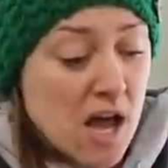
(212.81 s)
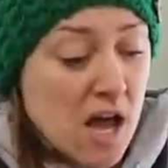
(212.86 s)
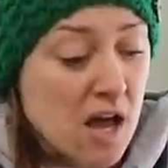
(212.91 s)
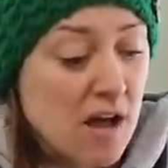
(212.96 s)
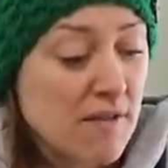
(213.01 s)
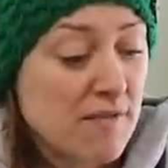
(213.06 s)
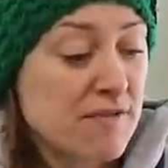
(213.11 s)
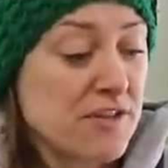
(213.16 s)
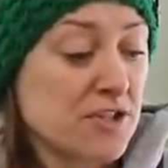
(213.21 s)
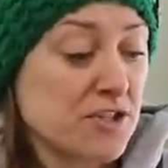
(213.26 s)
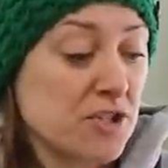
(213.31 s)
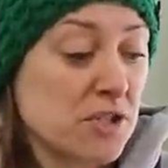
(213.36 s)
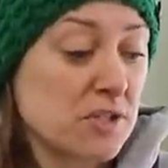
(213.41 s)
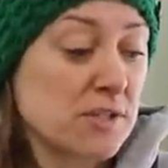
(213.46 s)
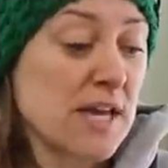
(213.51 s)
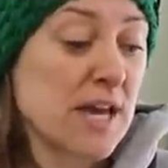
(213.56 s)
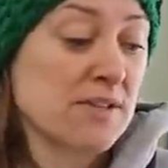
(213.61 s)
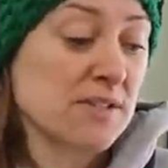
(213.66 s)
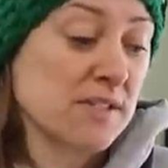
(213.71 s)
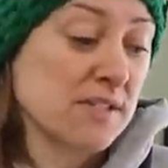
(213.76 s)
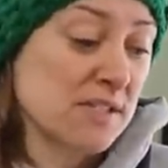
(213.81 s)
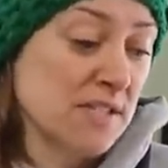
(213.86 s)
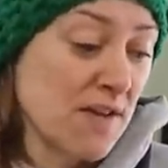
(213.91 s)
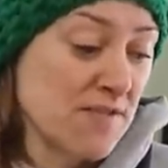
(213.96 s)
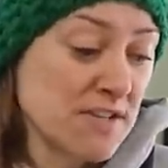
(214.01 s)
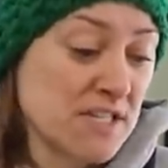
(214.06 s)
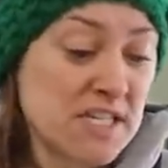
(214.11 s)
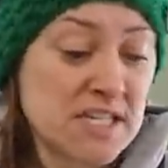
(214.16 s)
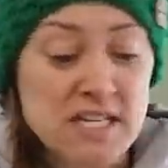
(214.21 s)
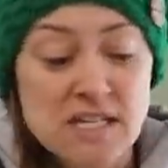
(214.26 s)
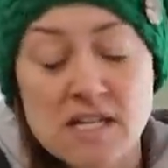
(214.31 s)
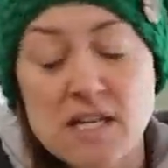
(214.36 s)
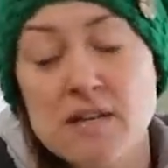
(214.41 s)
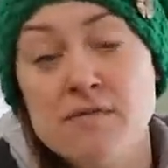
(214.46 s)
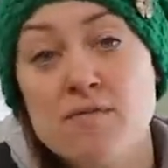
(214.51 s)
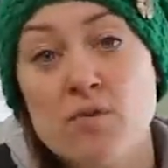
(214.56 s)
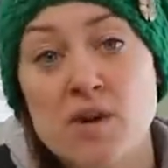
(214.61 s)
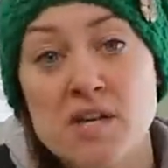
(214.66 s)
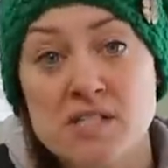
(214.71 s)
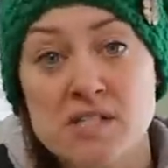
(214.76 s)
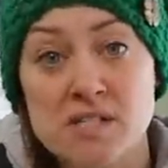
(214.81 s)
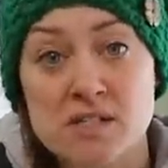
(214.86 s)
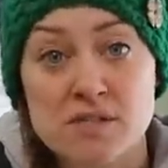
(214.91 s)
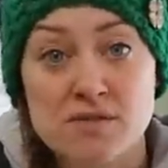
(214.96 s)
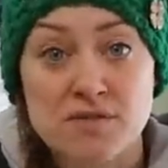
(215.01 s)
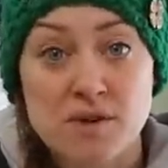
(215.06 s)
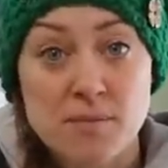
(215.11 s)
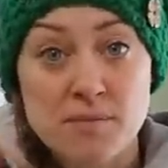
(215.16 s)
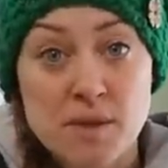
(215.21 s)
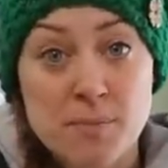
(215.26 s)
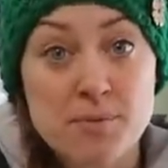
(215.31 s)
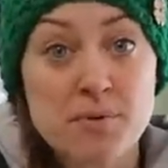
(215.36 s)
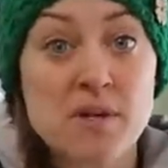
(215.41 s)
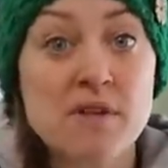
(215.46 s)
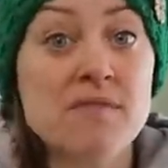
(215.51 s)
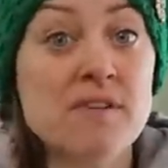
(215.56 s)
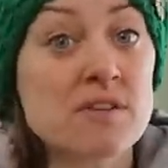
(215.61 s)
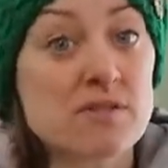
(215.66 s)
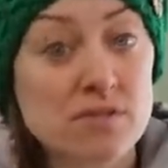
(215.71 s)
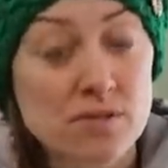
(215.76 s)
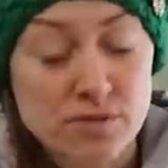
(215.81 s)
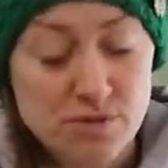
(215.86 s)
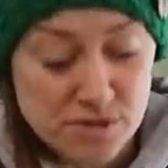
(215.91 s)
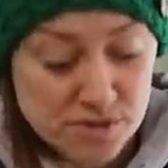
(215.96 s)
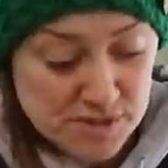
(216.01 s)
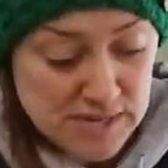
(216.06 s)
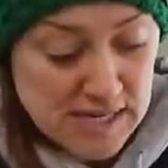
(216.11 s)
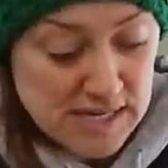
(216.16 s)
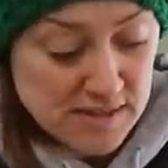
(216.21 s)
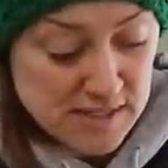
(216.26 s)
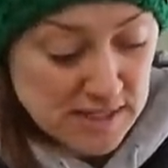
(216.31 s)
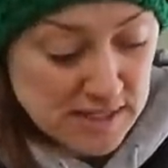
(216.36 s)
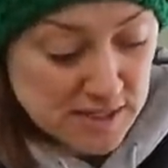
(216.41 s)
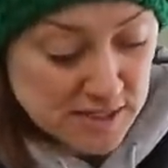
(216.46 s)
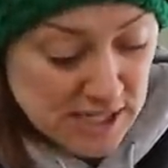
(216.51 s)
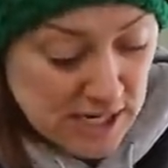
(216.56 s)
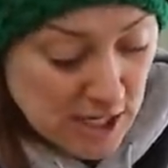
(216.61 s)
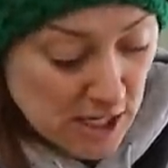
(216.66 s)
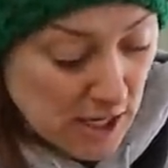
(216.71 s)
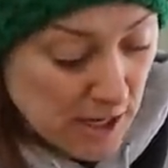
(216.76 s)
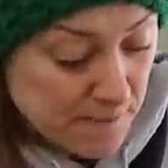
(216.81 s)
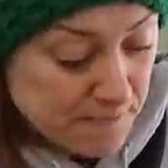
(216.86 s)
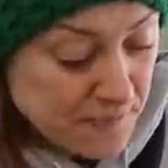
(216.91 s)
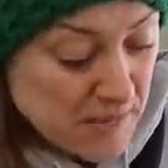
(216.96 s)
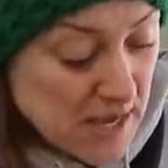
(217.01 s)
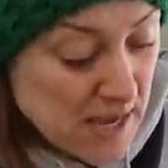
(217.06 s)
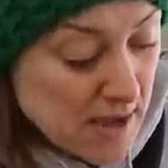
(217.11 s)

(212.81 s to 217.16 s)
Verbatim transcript: of the 2017 invoices from the previous owners, Nancy and Tara.